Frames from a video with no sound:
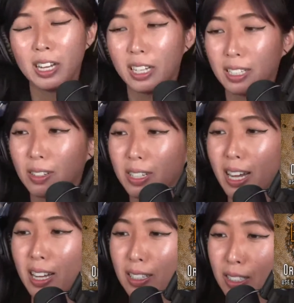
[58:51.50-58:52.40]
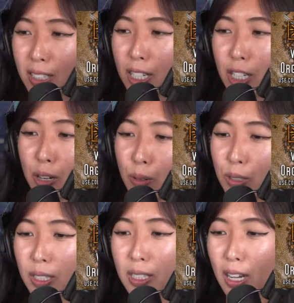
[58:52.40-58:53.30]
so yeah,
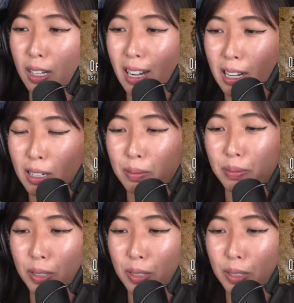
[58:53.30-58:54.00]
cjroasting.com.